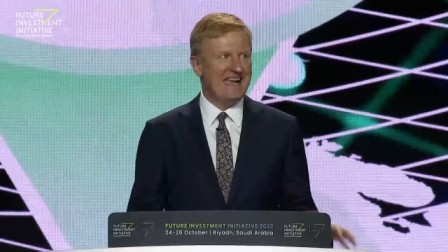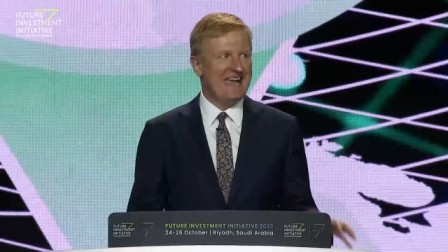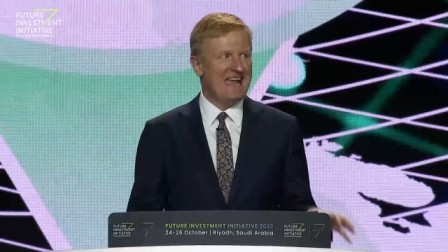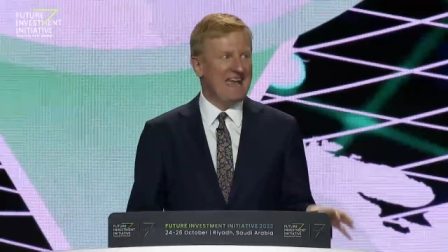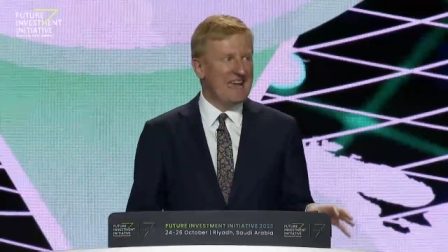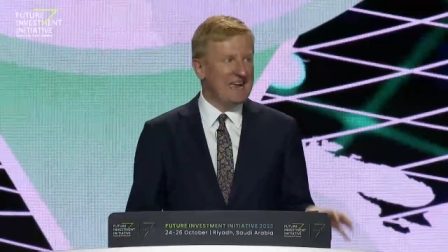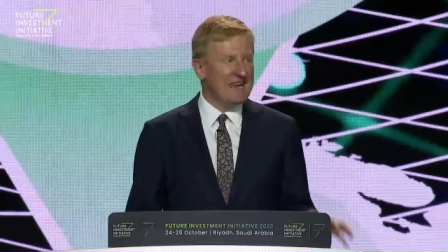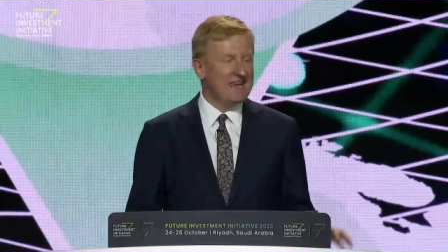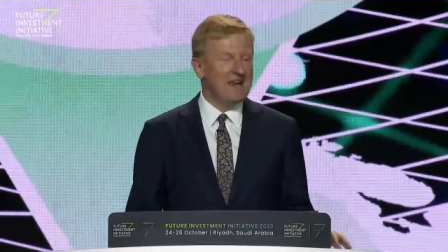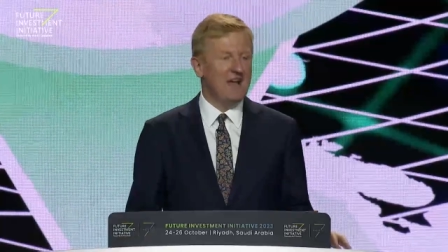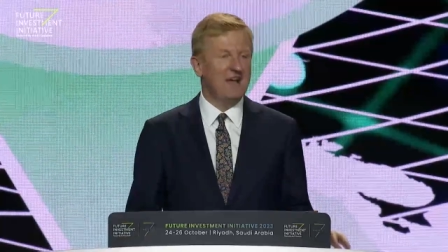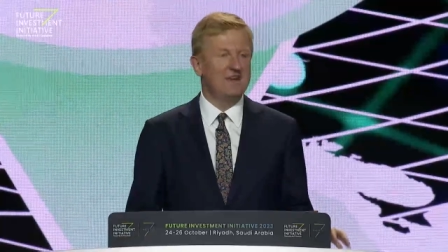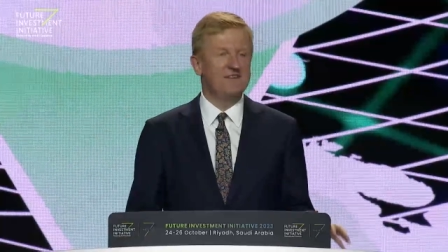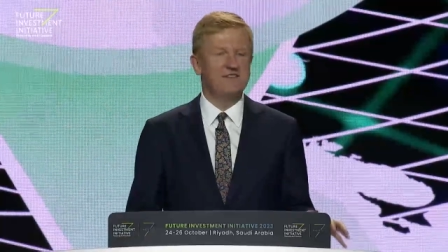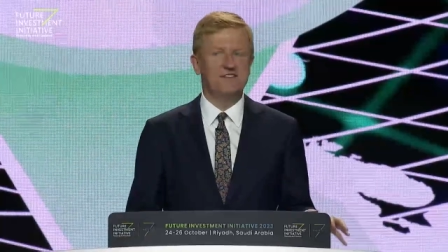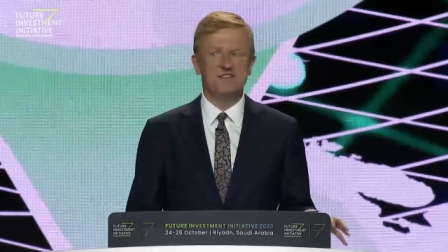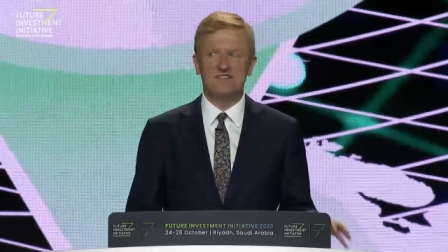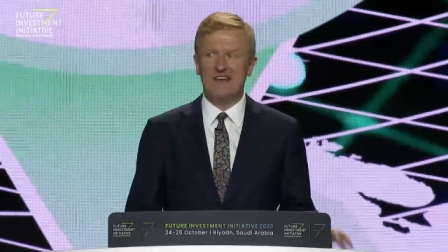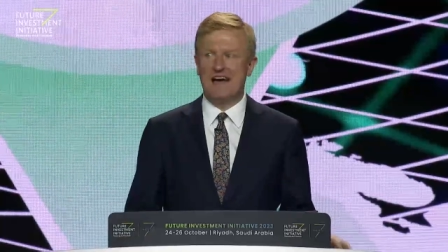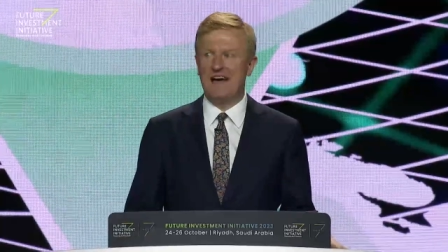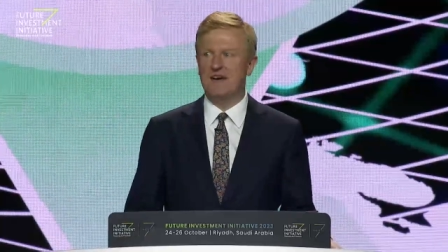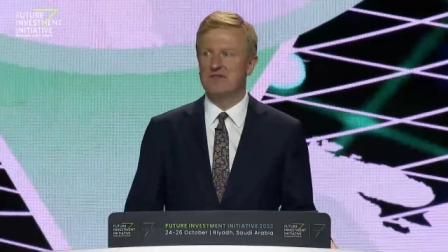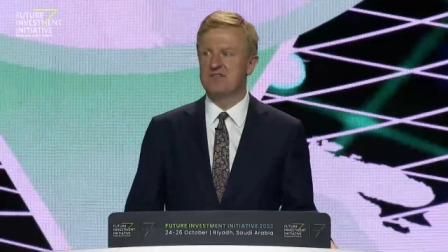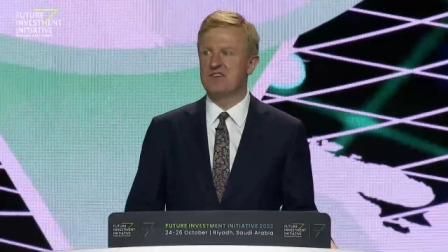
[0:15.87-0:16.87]
in
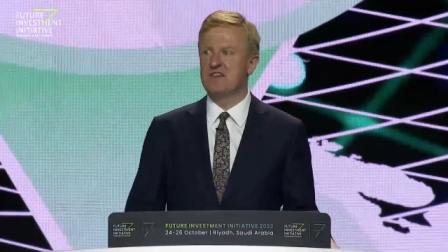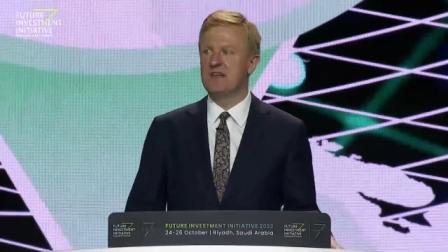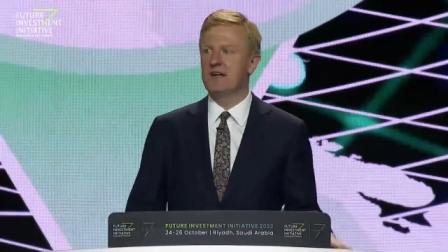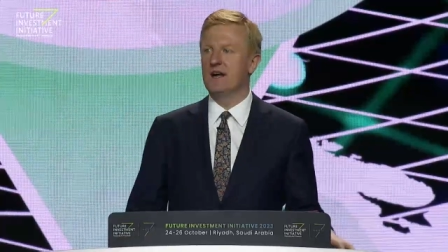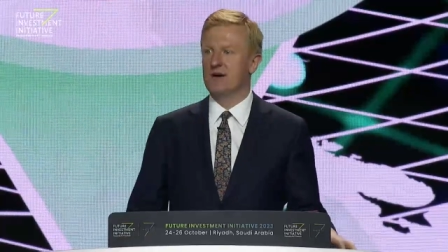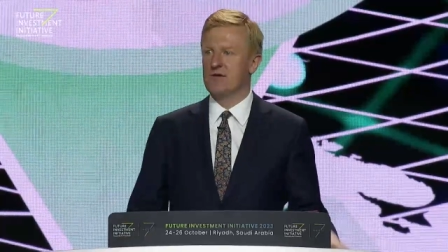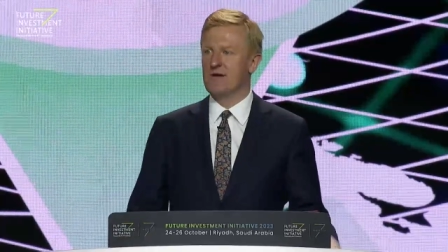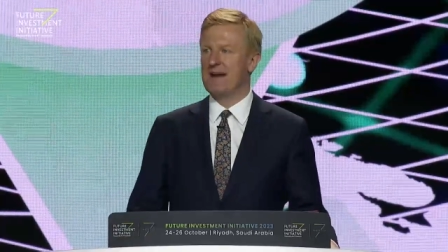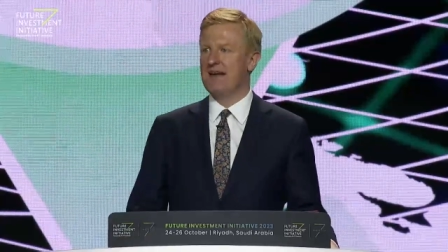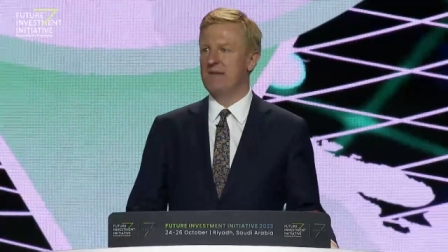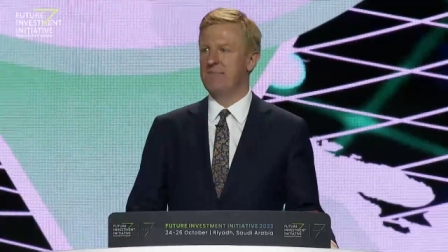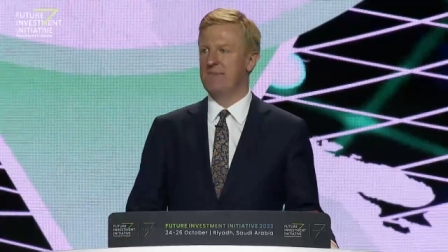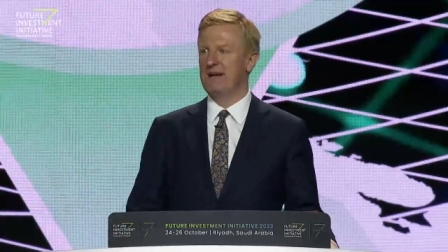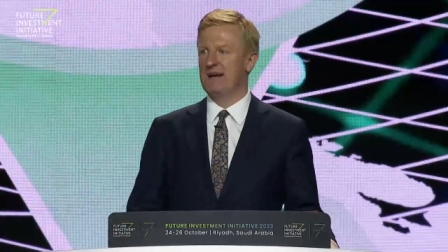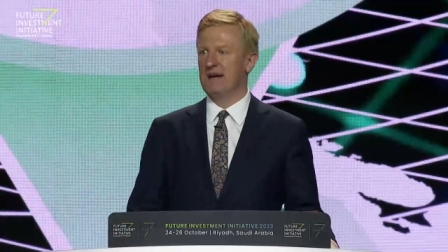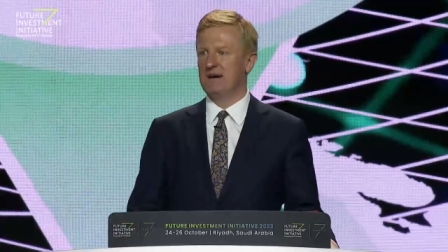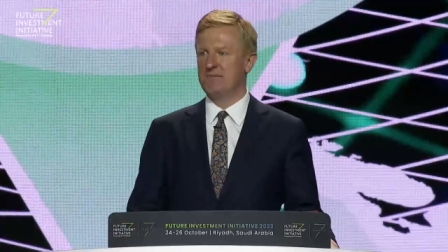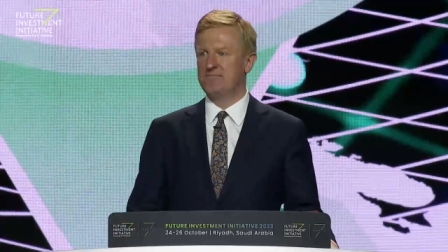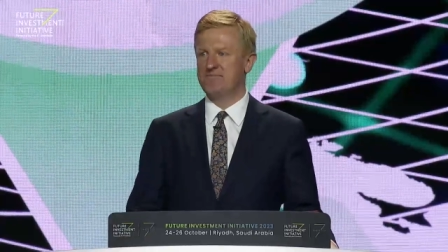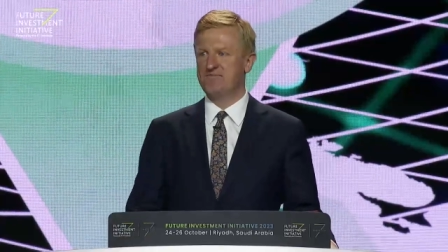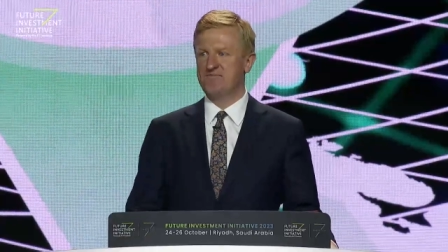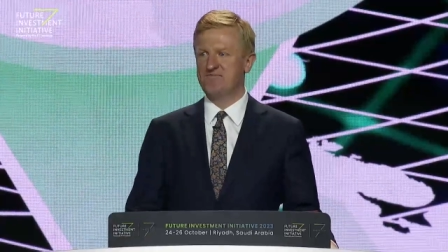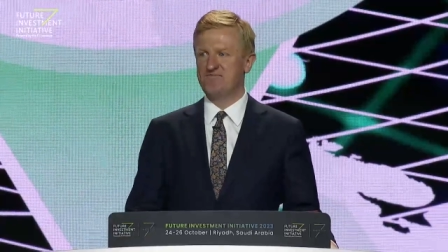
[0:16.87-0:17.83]
Saudi Arabia.